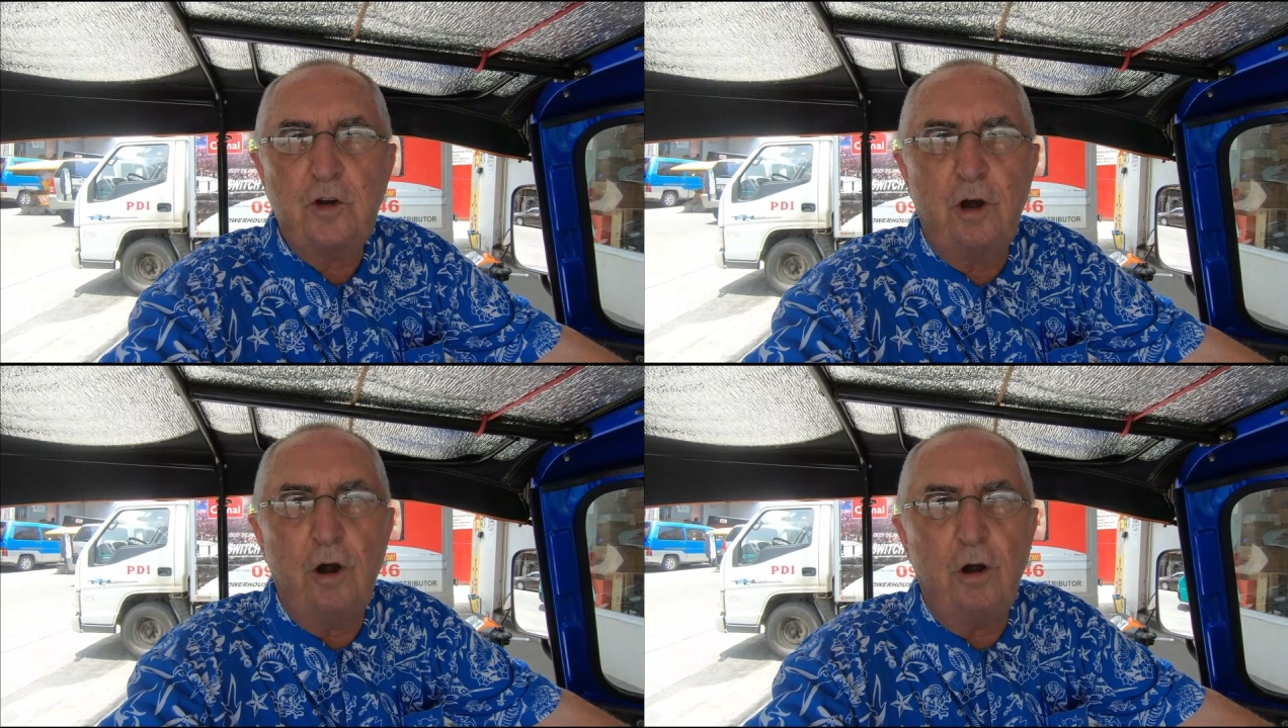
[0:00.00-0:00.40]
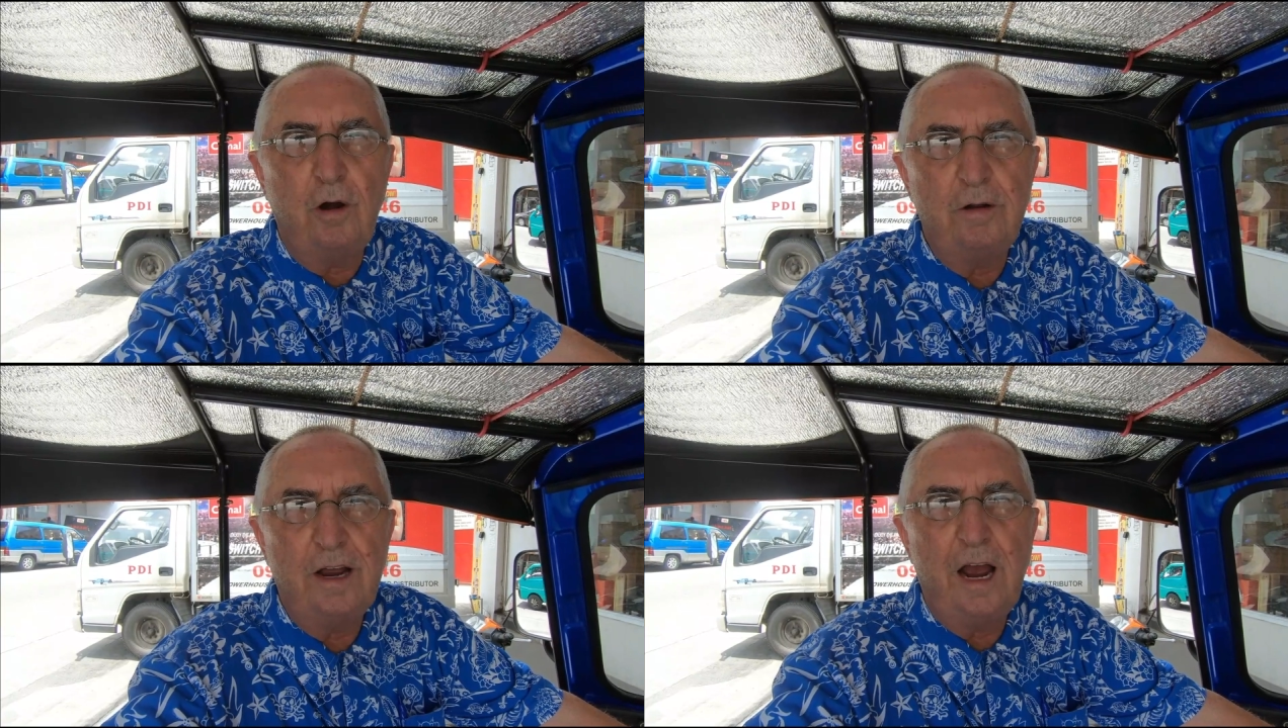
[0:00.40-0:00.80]
Sure,
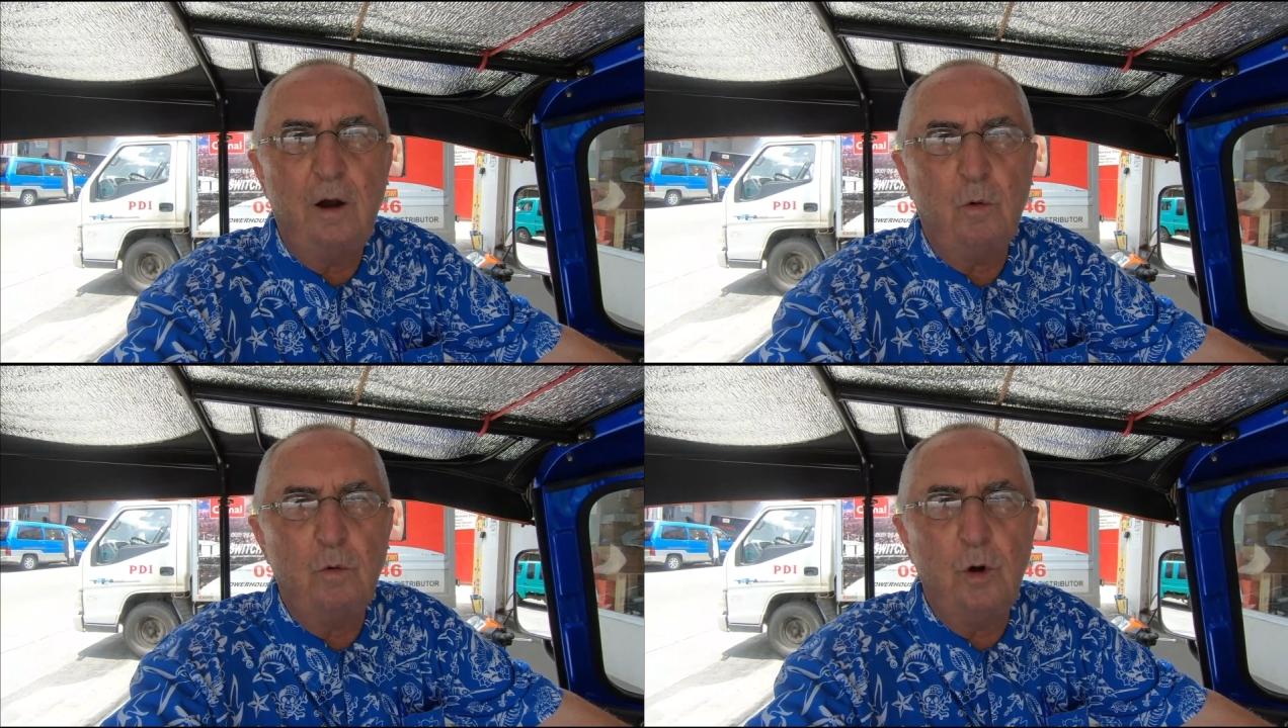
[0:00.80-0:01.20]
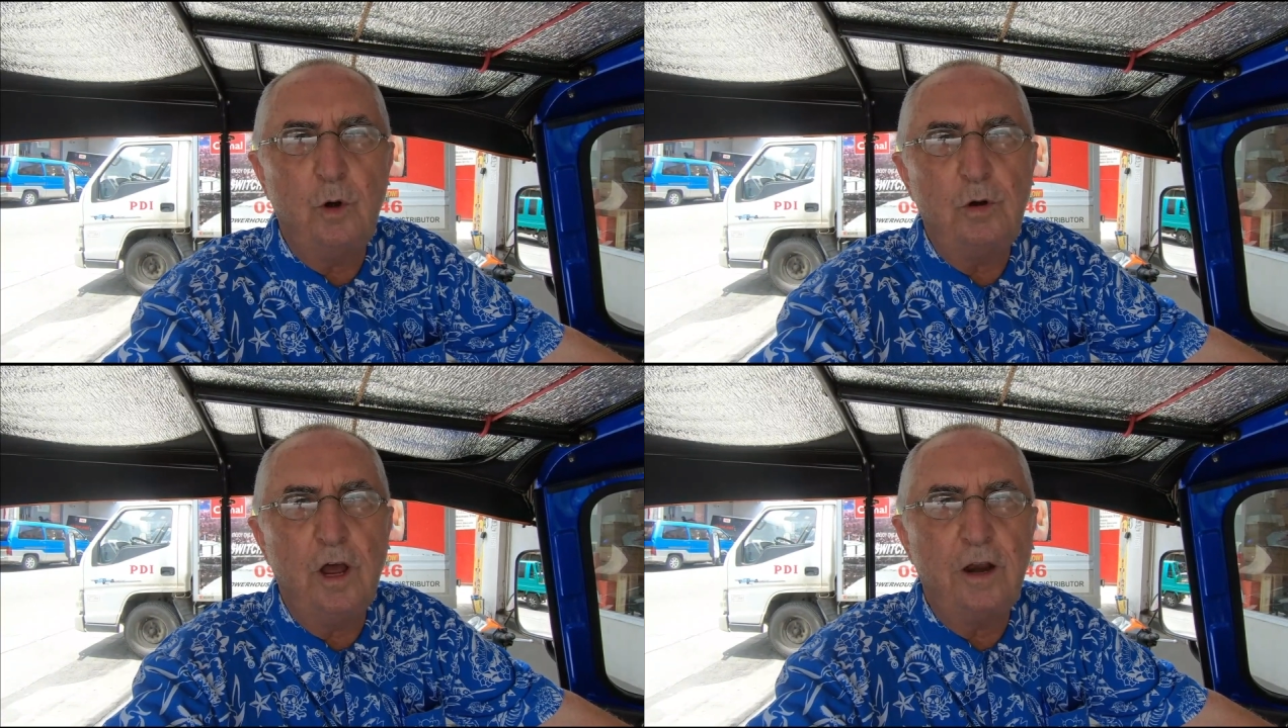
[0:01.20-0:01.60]
how
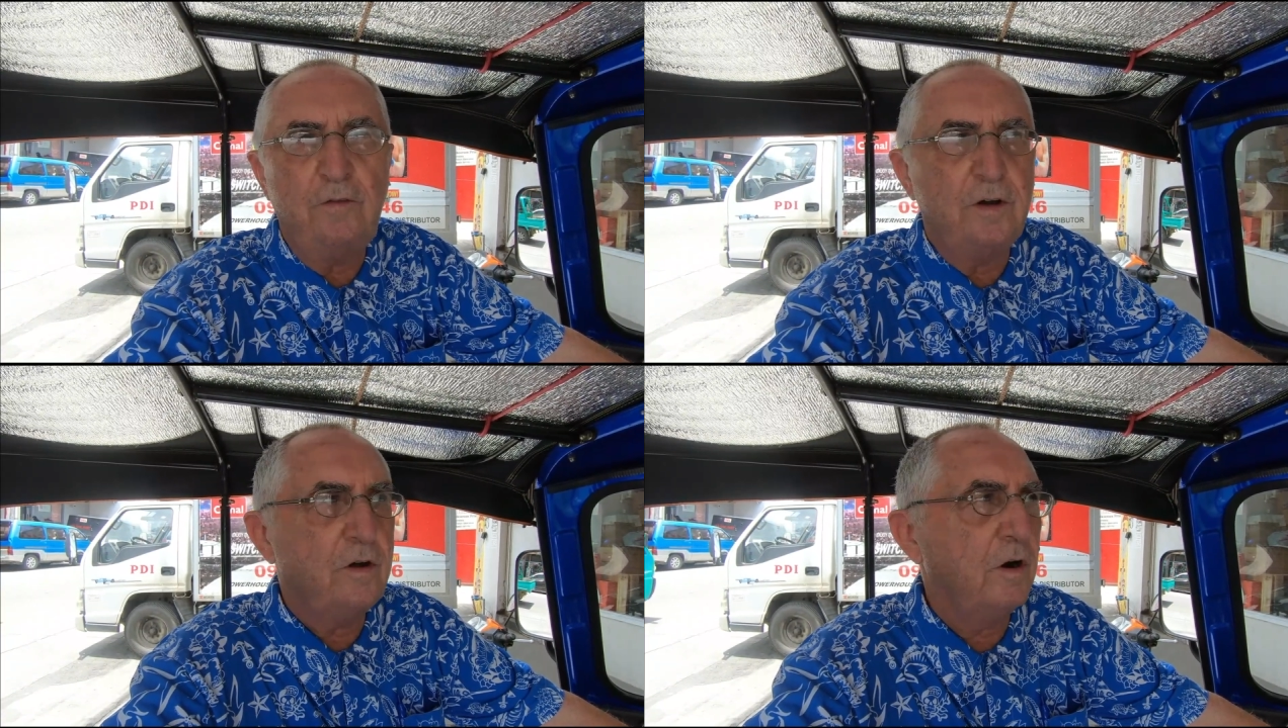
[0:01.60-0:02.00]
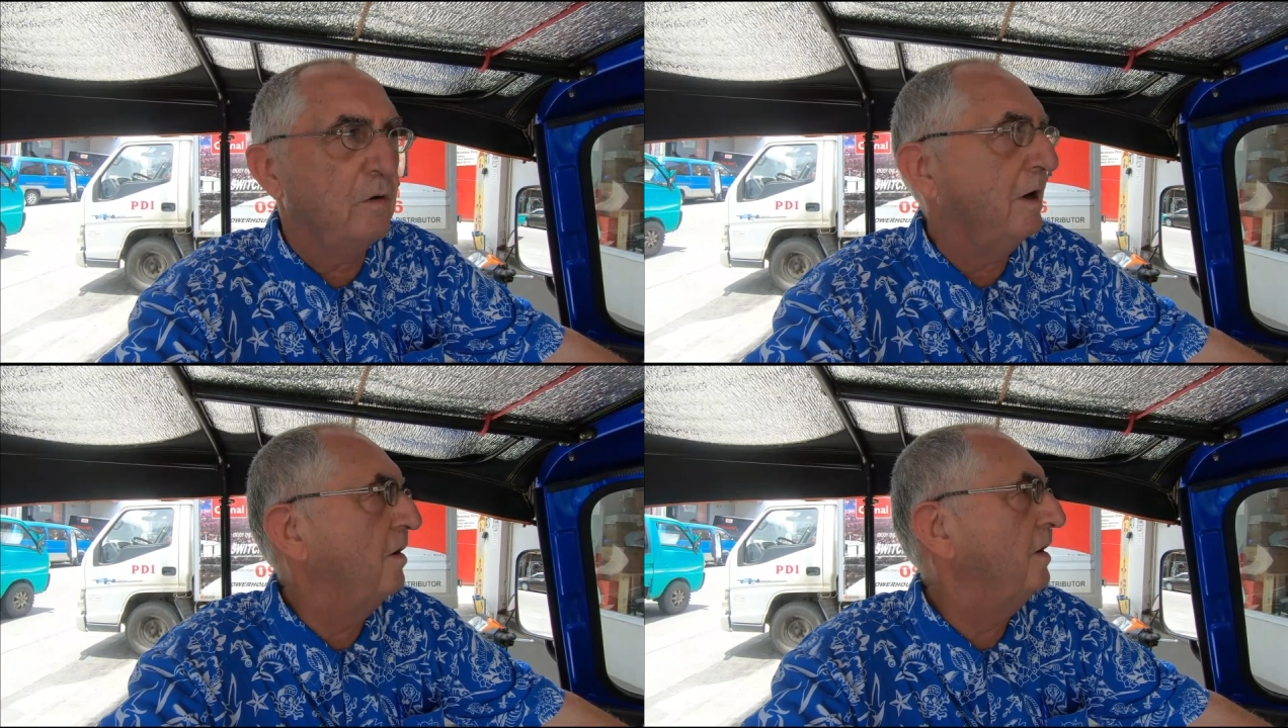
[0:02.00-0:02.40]
rude, not even turn
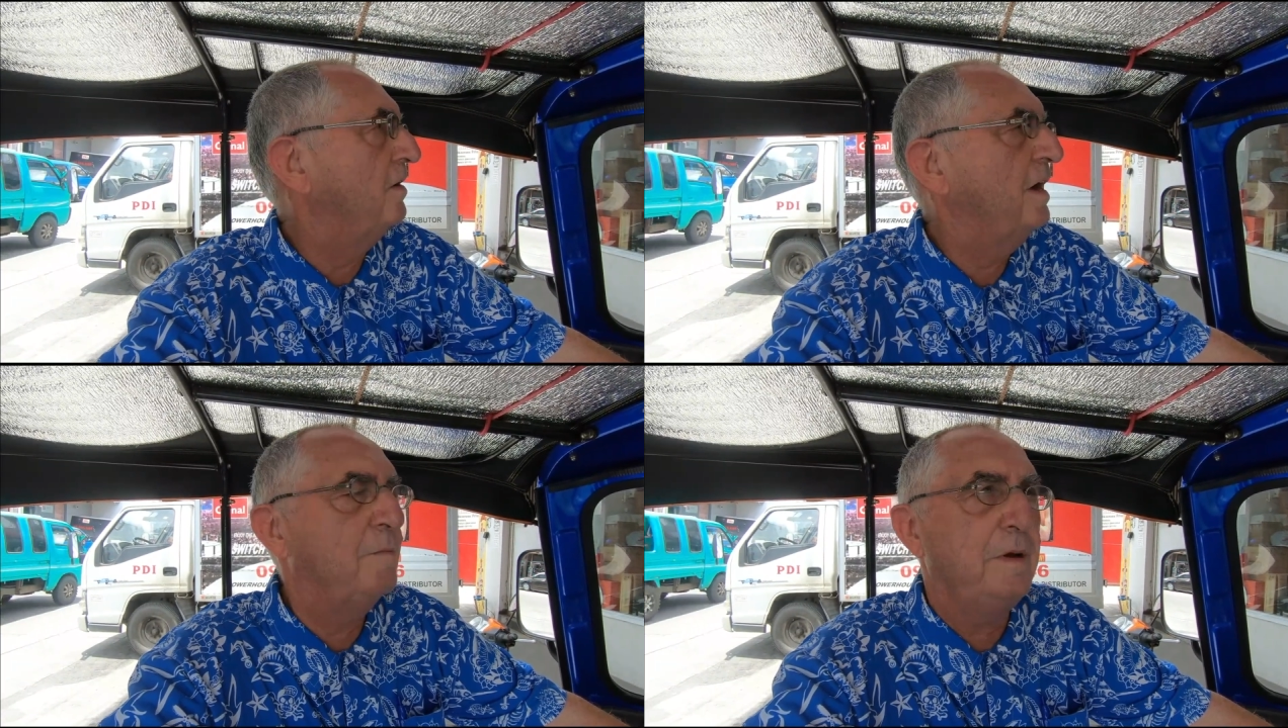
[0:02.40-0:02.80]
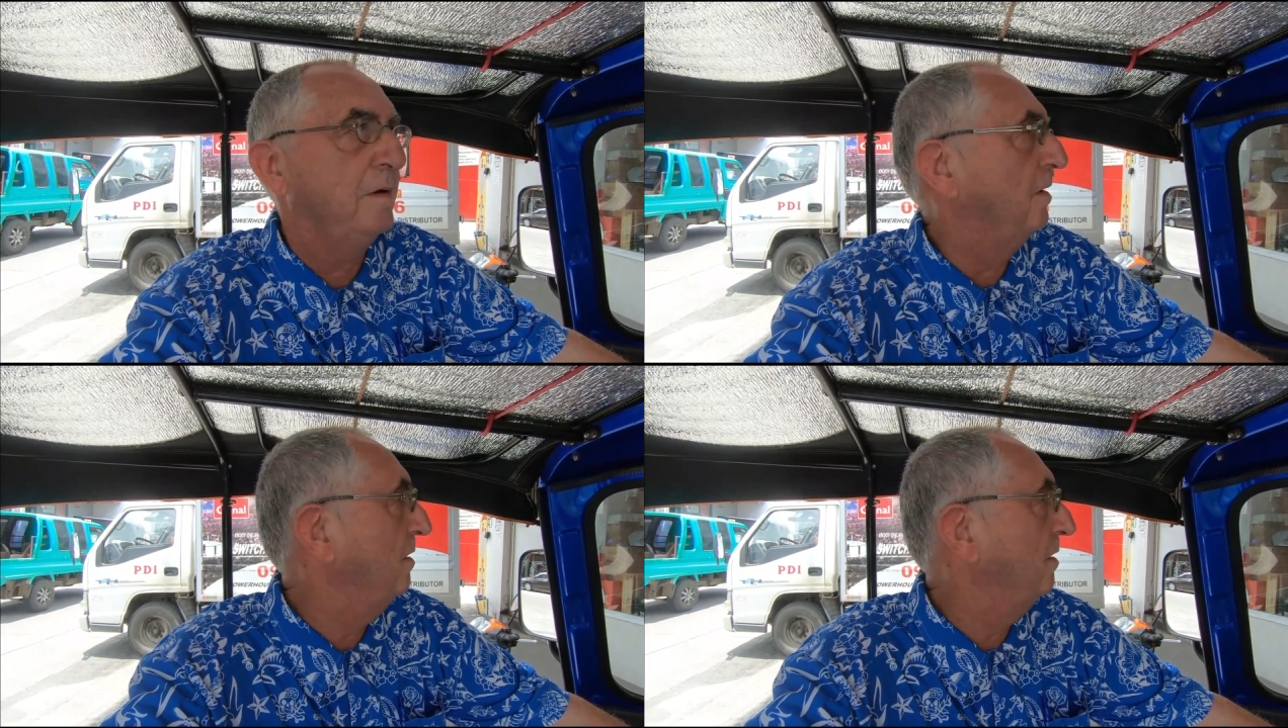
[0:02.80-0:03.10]
around to tell me.